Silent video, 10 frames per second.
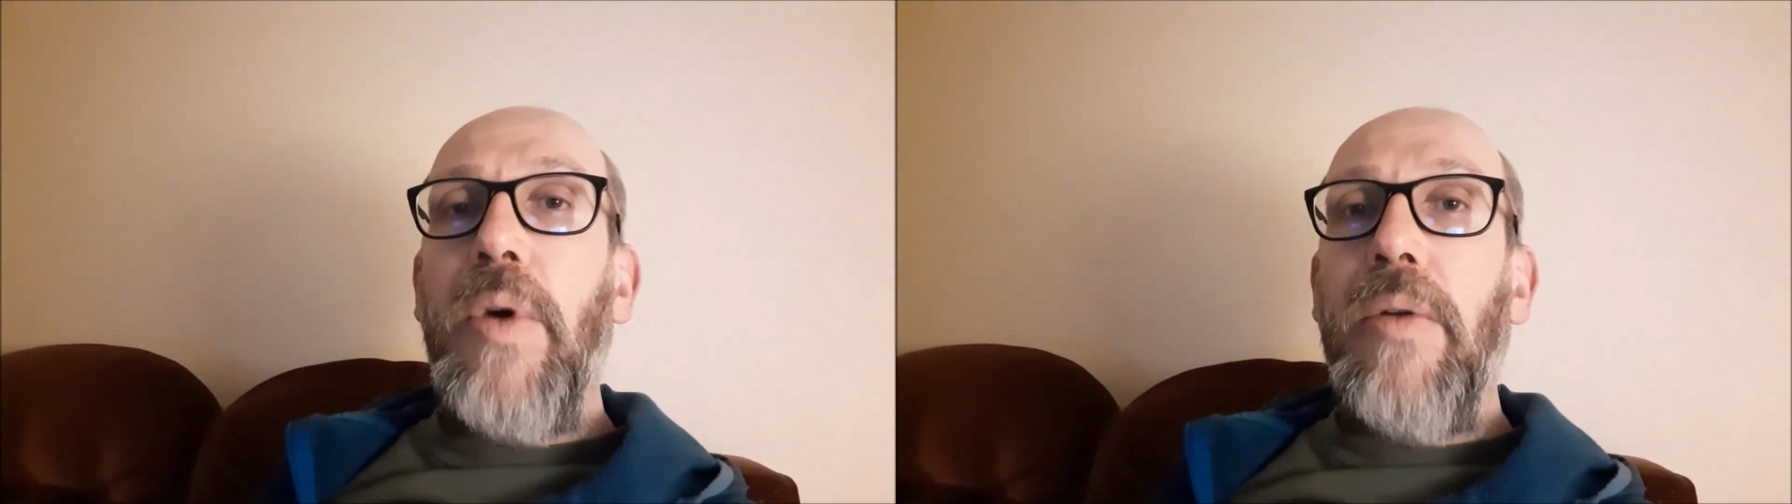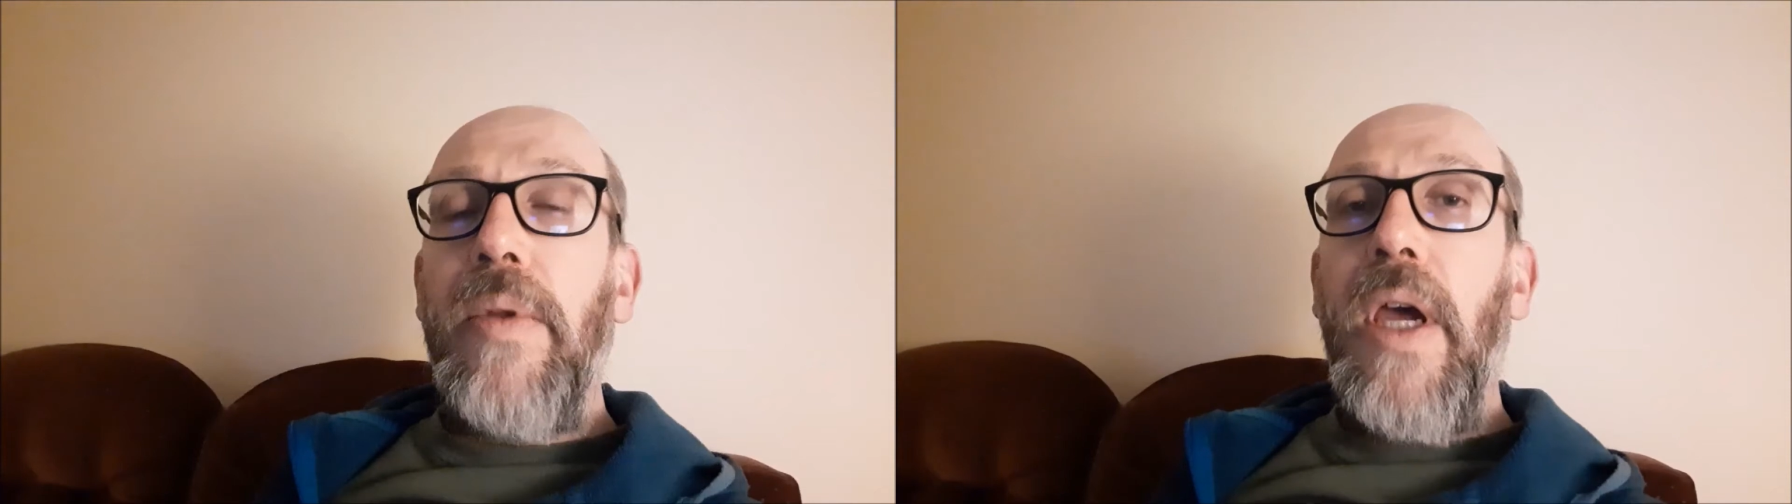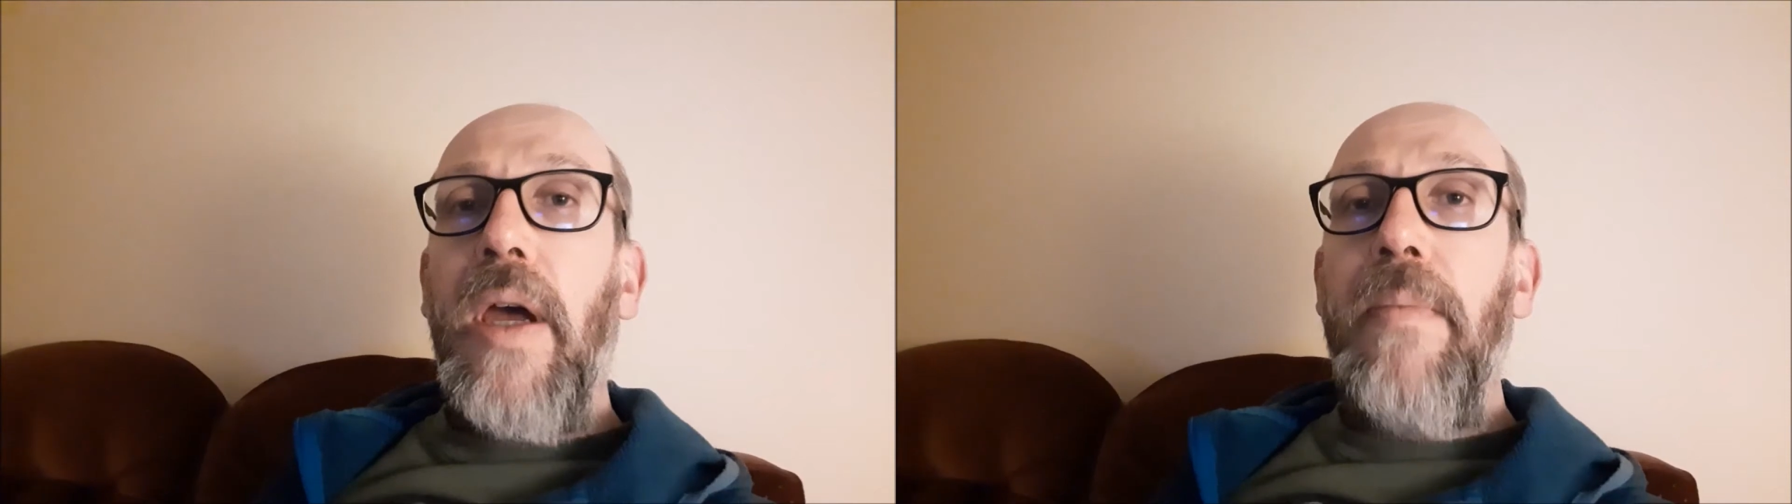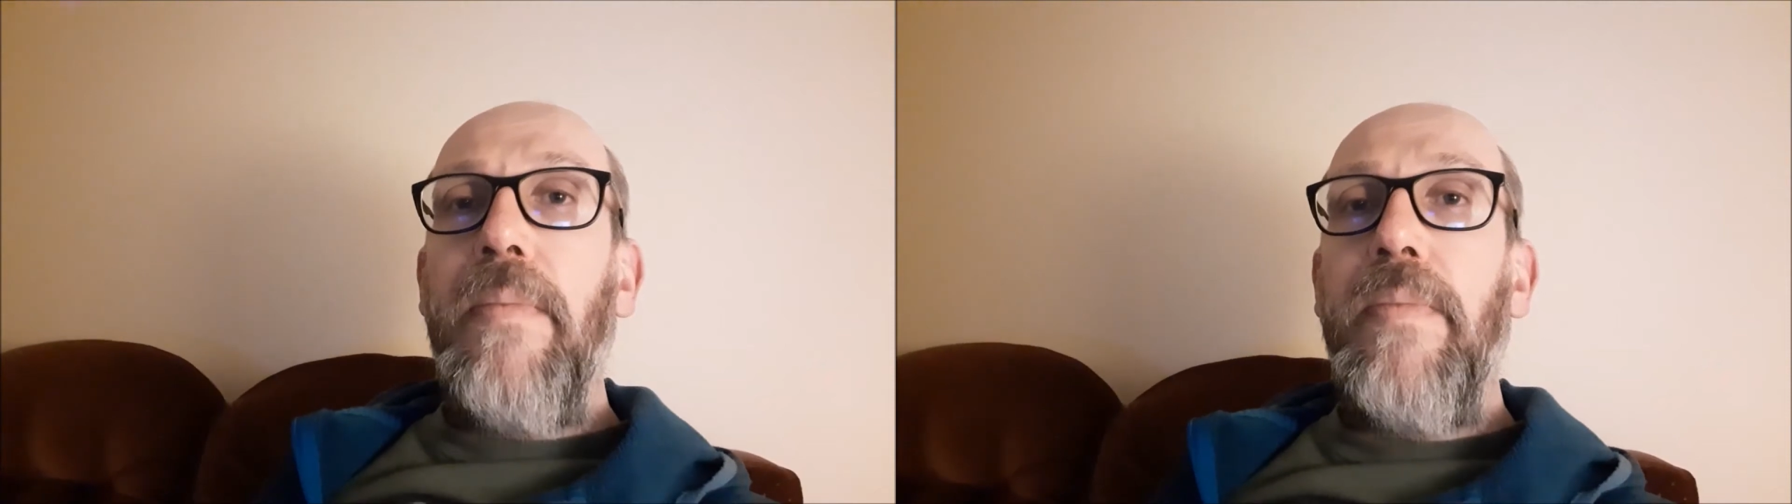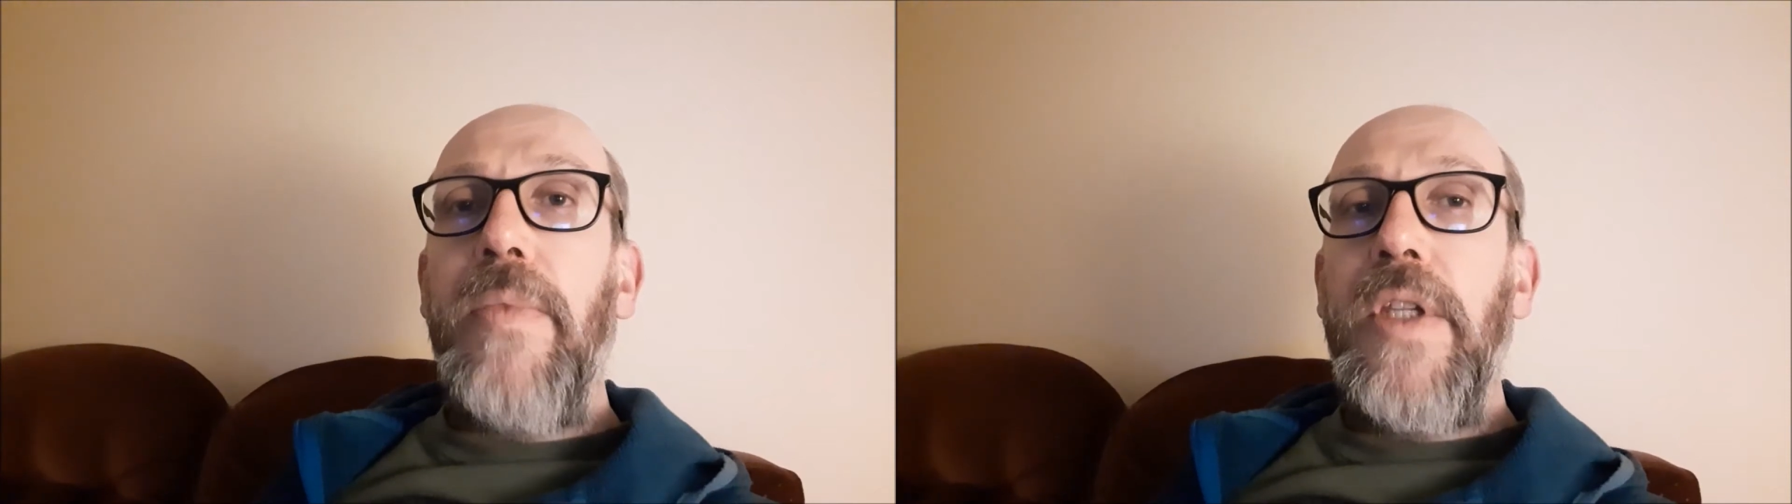Well,
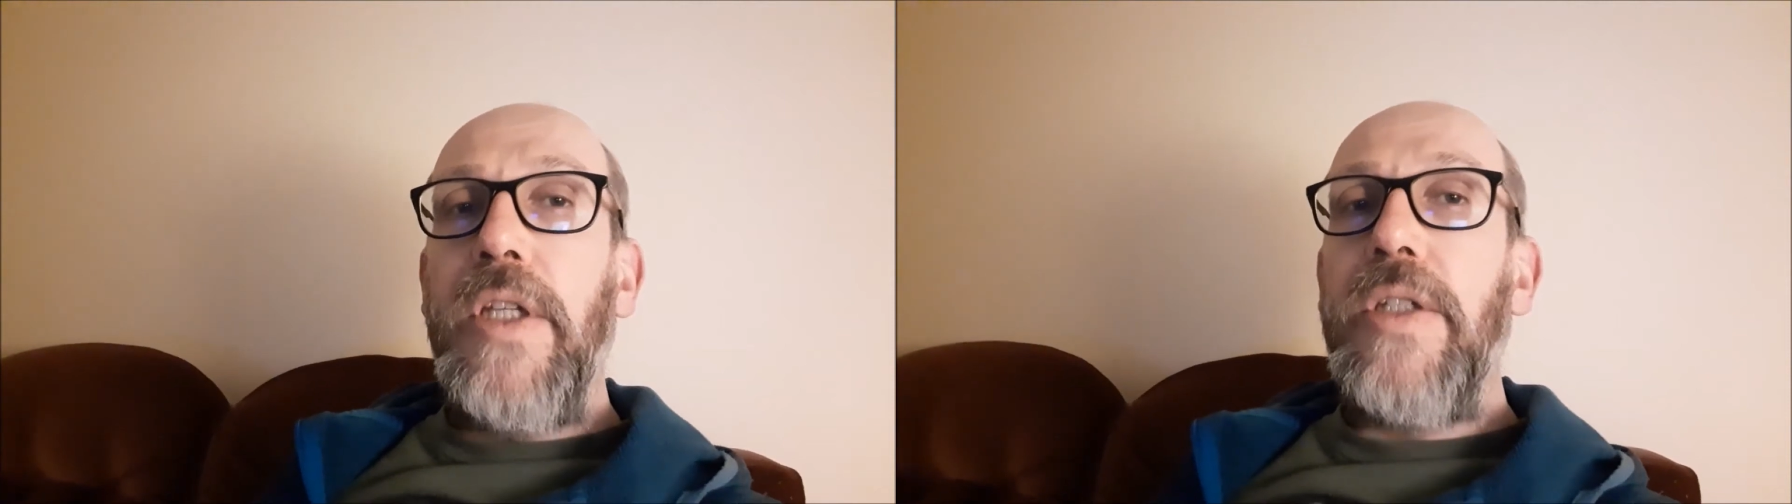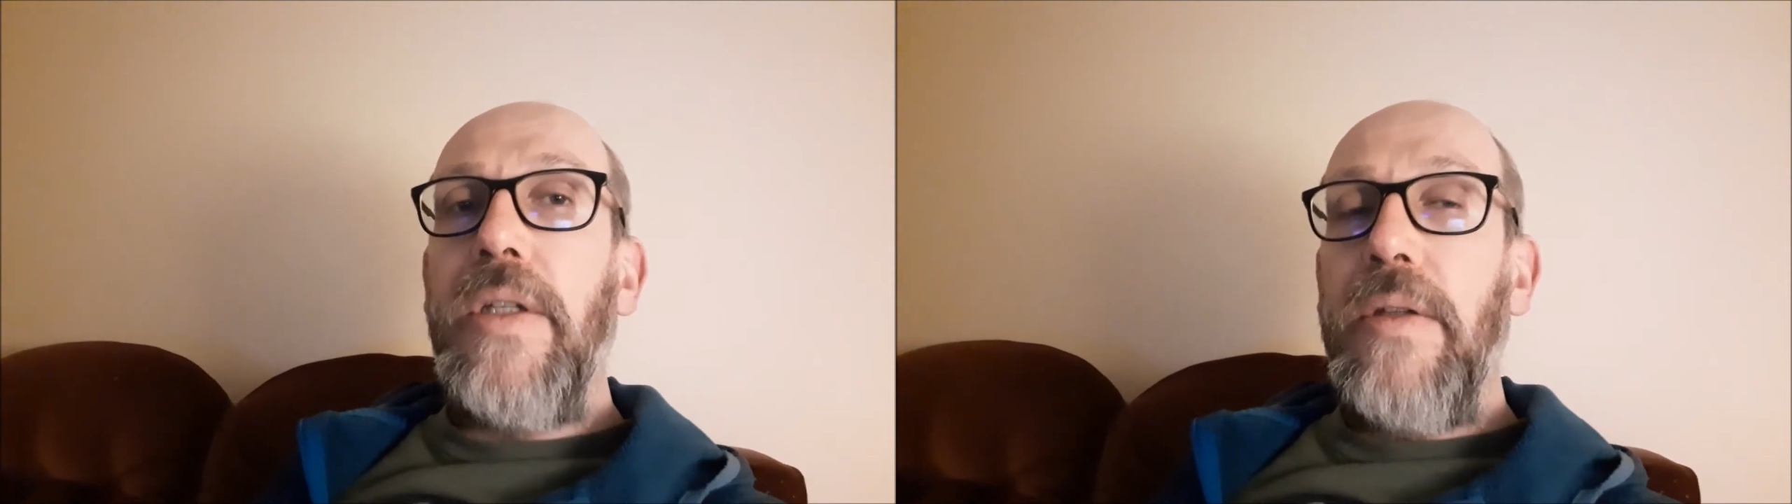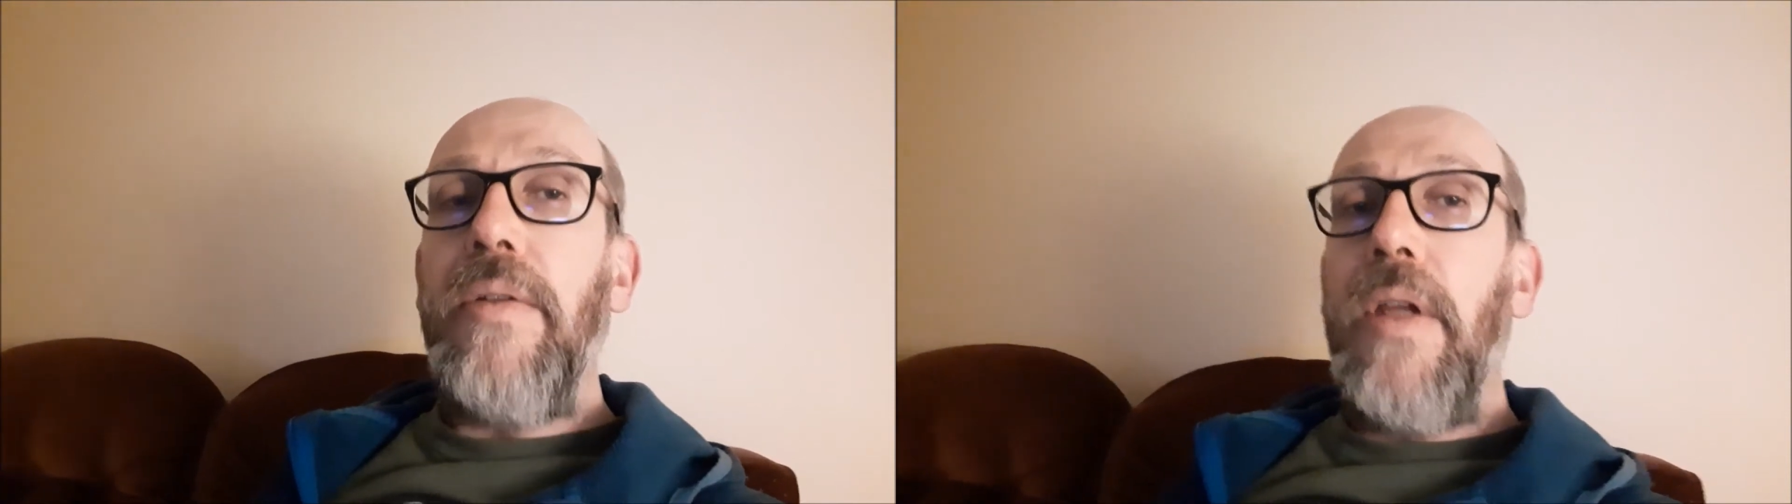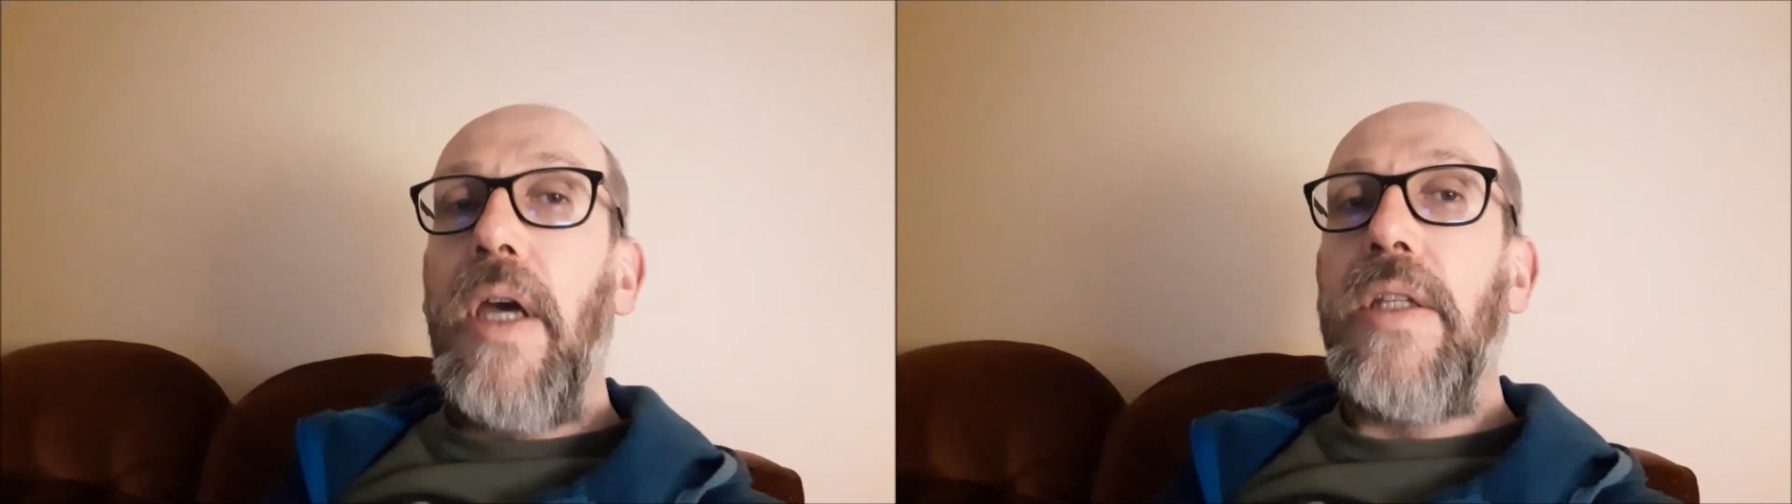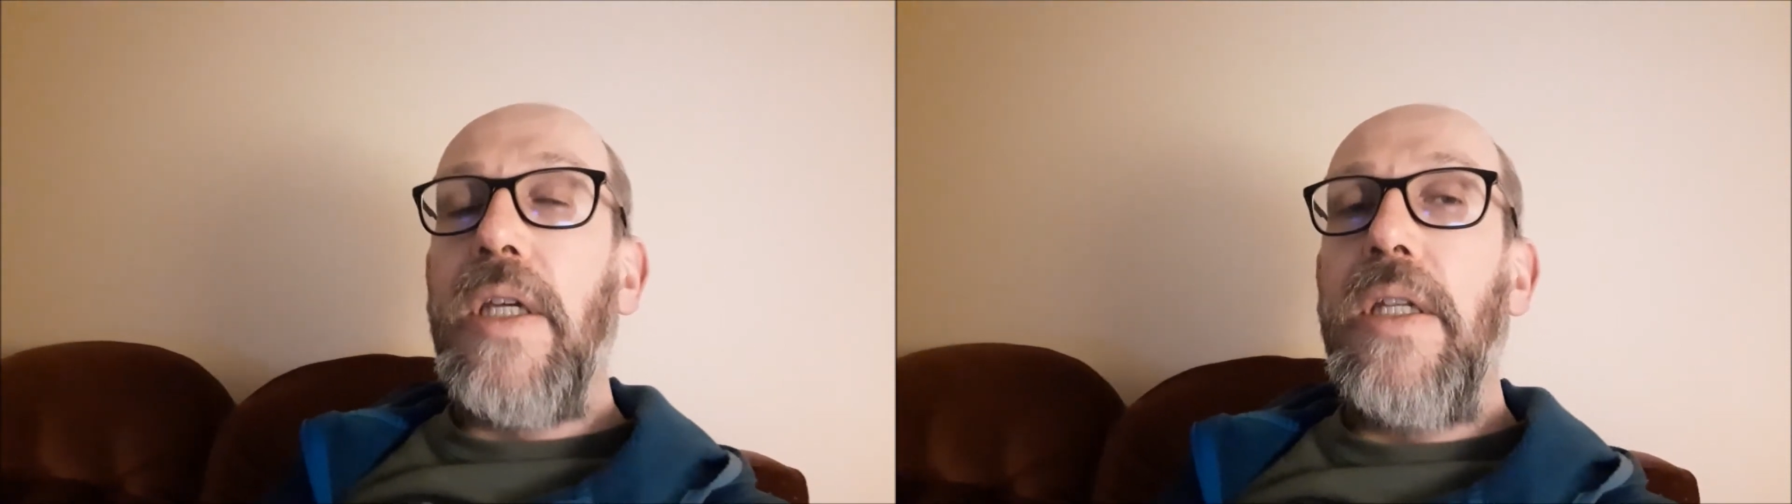just
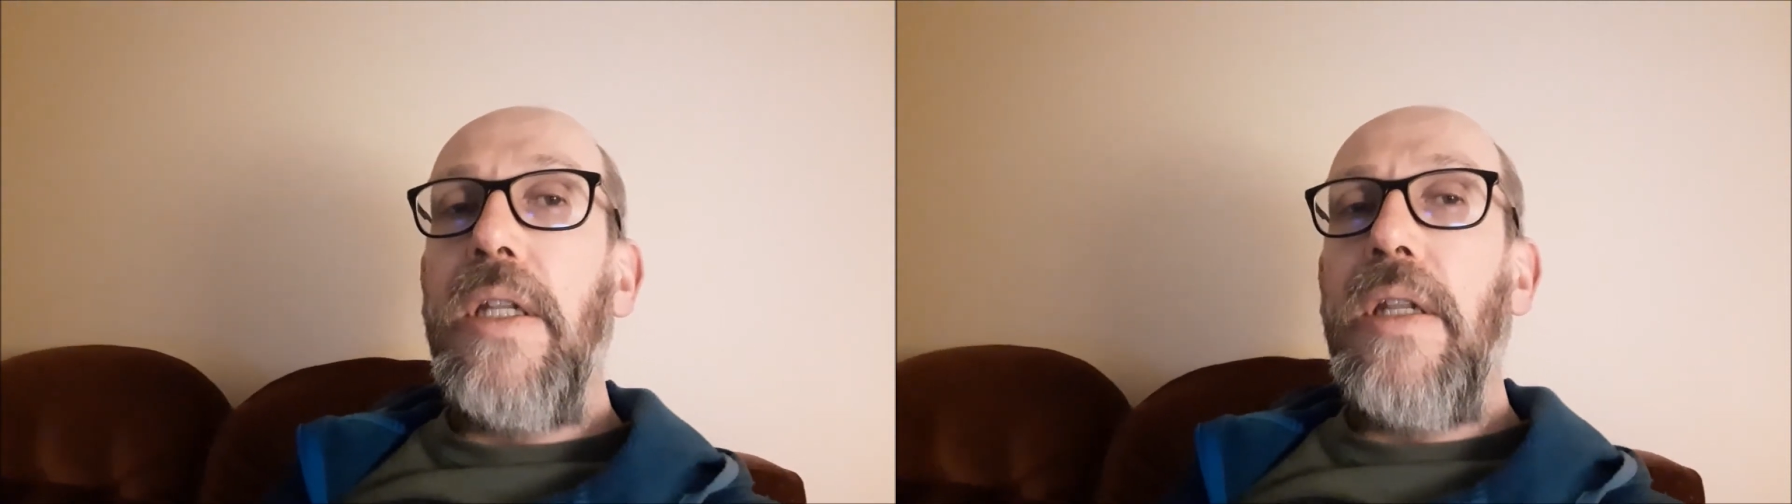as I